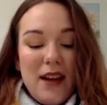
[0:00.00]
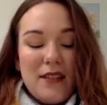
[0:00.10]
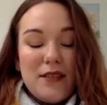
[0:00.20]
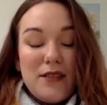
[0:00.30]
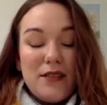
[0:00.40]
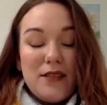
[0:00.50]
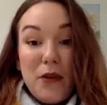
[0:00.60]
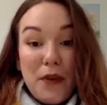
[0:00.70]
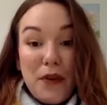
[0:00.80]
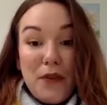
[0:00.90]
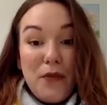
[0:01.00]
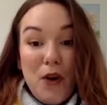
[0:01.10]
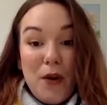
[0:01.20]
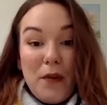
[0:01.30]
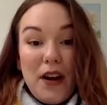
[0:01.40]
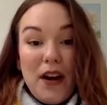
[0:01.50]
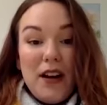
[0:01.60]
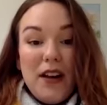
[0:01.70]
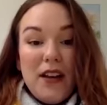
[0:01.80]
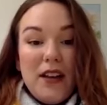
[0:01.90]
solo
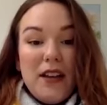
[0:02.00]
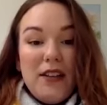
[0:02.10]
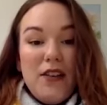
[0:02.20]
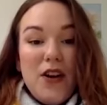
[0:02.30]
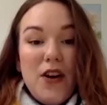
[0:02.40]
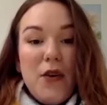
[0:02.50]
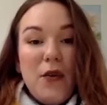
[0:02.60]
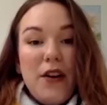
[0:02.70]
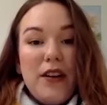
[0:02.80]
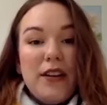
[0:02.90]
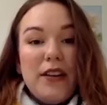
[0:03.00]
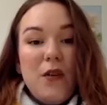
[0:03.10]
performer, known